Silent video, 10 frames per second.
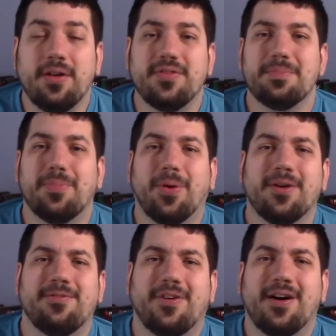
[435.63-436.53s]
more
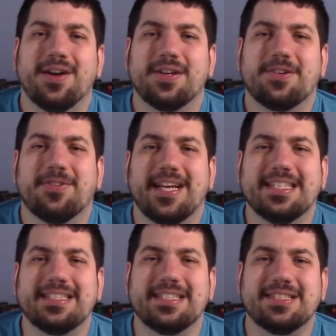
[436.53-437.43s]
fun,
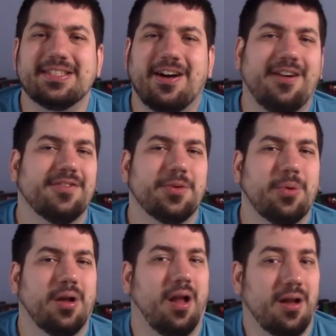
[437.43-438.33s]
craziest,
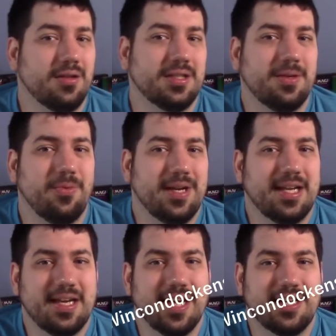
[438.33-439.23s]
off-the-wall alternate win
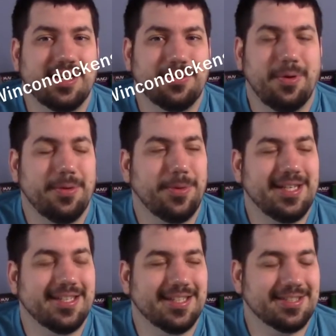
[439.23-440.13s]

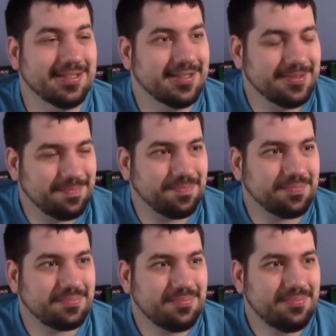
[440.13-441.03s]
conditions
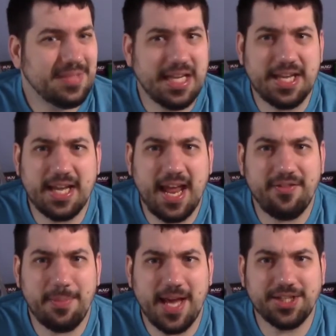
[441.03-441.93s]
you can have
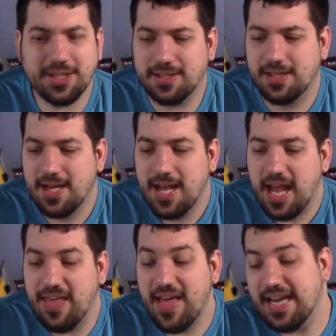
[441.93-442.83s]
in Magic.
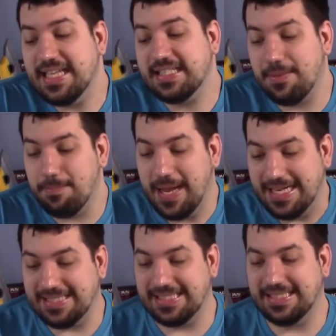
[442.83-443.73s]
And that is
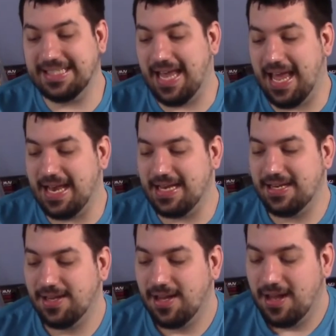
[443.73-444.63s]
Maze's End.
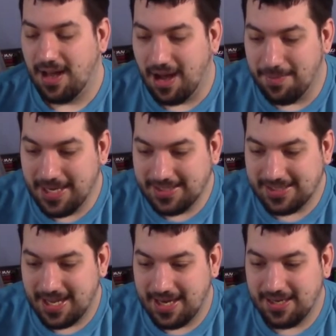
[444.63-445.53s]
Maze's
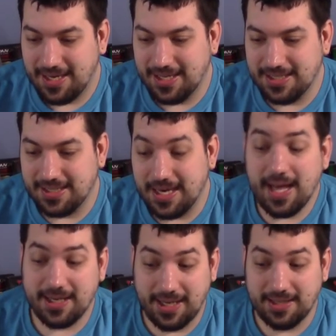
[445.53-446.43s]
End is
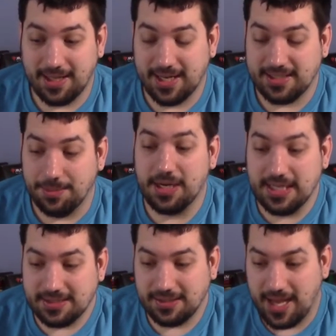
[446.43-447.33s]
not a gate, like I said, but it
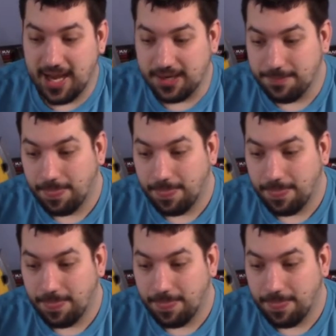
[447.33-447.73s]
is a land.